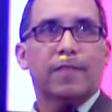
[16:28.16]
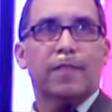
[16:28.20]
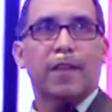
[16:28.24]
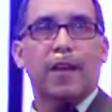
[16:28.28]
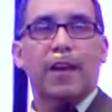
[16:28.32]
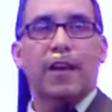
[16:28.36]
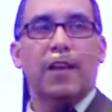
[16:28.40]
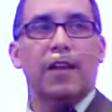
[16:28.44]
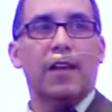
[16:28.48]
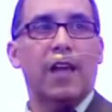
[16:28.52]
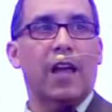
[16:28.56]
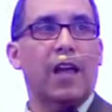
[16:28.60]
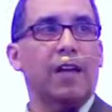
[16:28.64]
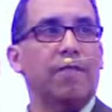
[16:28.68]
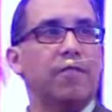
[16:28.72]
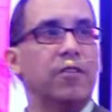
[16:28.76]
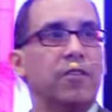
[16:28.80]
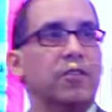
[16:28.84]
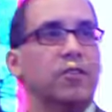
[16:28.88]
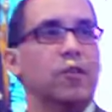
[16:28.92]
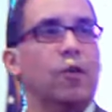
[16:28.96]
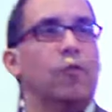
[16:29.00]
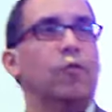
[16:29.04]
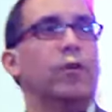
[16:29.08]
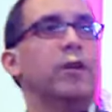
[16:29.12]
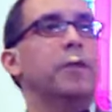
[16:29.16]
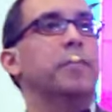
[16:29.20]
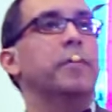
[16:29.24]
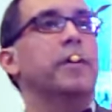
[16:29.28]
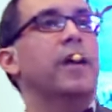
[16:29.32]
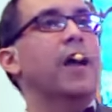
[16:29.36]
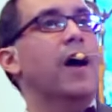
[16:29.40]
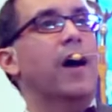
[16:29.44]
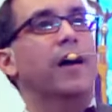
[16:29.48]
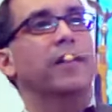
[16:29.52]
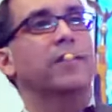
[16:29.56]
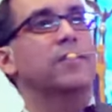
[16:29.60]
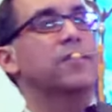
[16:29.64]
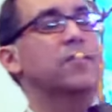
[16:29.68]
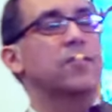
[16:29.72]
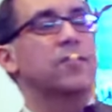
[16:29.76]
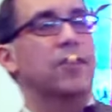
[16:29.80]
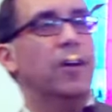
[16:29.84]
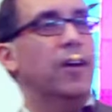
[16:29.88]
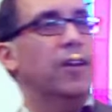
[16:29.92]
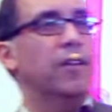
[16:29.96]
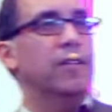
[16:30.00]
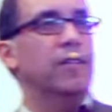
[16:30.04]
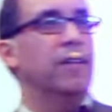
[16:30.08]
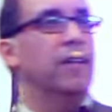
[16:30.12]
that he gave his only begotten
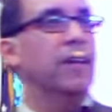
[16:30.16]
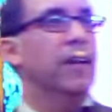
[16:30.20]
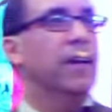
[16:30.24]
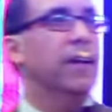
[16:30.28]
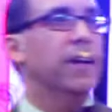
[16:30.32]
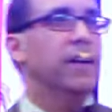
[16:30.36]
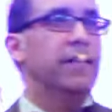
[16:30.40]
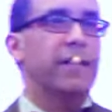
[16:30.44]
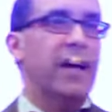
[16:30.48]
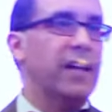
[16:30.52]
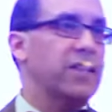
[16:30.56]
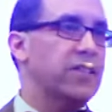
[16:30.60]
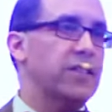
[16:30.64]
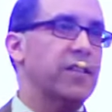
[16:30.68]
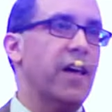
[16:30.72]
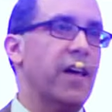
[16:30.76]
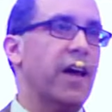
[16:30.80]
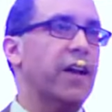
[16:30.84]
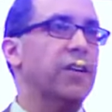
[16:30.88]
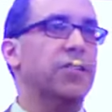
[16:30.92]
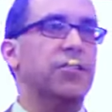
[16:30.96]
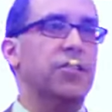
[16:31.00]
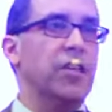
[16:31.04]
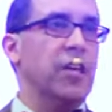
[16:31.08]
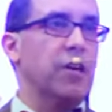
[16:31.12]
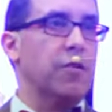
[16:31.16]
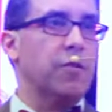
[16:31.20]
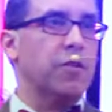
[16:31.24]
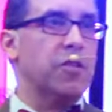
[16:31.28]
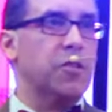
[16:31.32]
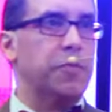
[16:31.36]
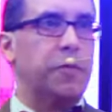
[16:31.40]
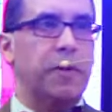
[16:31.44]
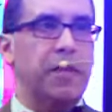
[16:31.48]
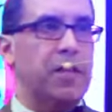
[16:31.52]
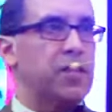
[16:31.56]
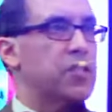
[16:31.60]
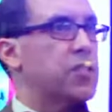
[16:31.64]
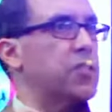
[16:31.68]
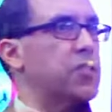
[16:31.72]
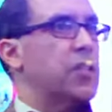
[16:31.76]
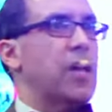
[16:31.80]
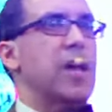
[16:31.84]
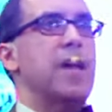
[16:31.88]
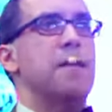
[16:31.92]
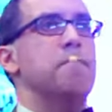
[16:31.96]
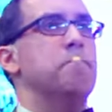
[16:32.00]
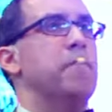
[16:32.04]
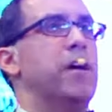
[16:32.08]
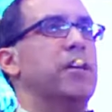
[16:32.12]
son that's not a secret. It's been the
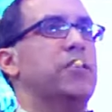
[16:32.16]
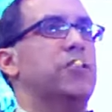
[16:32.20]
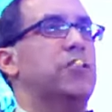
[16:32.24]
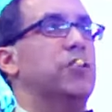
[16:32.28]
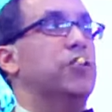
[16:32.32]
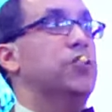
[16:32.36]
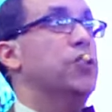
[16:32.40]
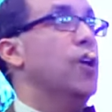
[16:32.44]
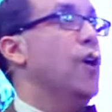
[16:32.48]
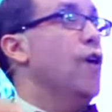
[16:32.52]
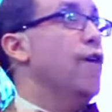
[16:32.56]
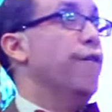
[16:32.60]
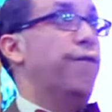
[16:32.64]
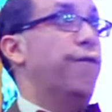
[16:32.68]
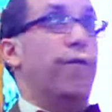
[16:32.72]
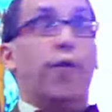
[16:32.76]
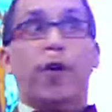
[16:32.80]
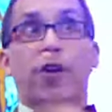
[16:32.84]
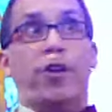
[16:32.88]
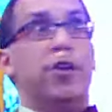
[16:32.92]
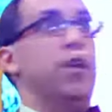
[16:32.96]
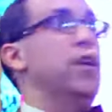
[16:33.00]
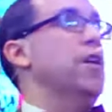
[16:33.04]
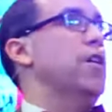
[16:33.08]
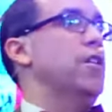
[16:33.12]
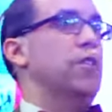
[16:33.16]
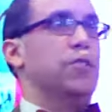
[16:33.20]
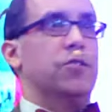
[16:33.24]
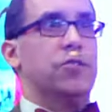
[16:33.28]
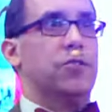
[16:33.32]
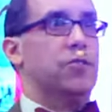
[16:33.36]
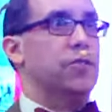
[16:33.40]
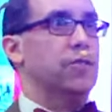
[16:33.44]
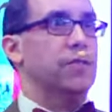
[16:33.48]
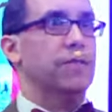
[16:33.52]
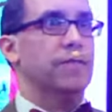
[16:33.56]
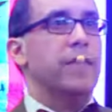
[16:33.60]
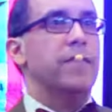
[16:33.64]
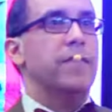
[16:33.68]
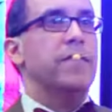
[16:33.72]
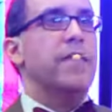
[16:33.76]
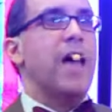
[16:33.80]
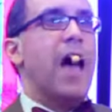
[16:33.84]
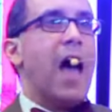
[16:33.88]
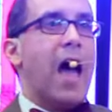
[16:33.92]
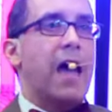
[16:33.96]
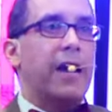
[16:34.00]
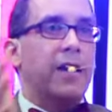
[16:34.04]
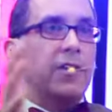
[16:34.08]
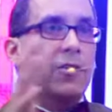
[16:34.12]
same message for years.
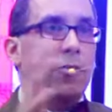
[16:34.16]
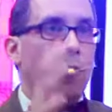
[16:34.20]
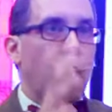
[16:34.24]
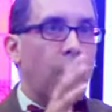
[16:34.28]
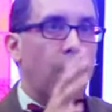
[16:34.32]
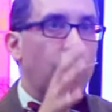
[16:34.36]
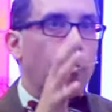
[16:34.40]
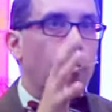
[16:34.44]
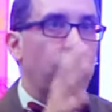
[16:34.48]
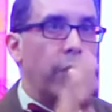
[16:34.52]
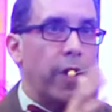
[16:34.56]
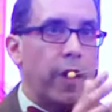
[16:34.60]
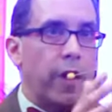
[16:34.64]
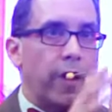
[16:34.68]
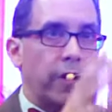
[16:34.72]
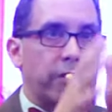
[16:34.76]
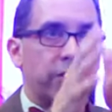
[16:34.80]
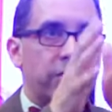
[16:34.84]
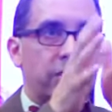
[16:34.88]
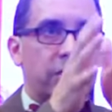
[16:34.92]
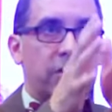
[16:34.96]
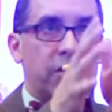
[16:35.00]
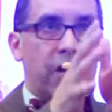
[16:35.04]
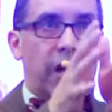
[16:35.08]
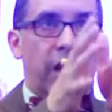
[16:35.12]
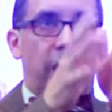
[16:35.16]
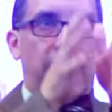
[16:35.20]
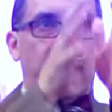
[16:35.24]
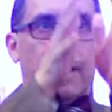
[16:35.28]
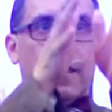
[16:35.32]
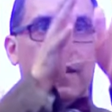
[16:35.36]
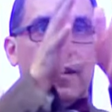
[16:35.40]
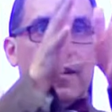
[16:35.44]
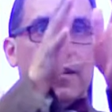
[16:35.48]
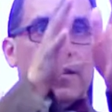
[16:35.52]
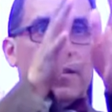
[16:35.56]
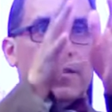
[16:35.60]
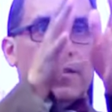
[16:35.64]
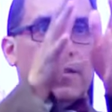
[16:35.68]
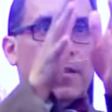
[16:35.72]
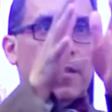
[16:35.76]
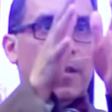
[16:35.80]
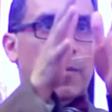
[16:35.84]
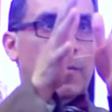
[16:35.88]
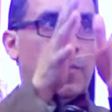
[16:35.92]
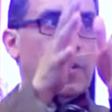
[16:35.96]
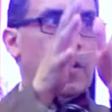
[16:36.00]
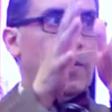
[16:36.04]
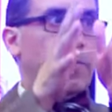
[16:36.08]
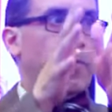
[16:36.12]
That is what we are to take to
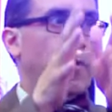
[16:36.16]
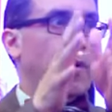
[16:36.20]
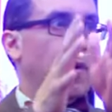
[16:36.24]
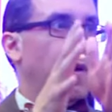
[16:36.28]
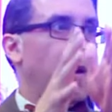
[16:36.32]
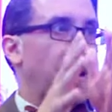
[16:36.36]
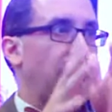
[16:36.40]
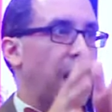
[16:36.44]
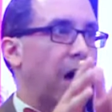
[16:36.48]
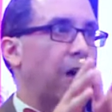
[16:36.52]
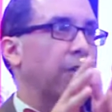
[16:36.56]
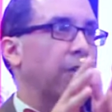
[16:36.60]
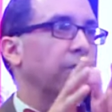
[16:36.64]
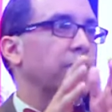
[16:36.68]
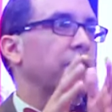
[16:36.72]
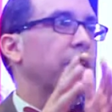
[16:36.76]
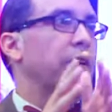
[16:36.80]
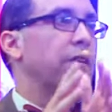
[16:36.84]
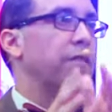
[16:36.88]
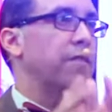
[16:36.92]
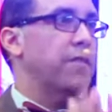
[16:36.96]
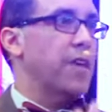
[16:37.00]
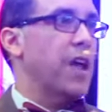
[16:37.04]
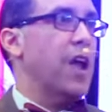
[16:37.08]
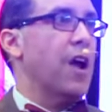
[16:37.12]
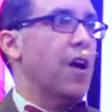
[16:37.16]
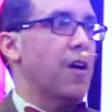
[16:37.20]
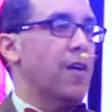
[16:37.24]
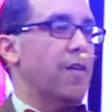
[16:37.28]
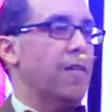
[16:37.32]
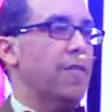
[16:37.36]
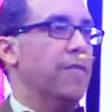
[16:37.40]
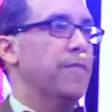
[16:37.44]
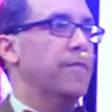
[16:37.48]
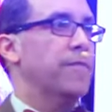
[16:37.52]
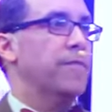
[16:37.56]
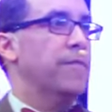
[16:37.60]
the people out there.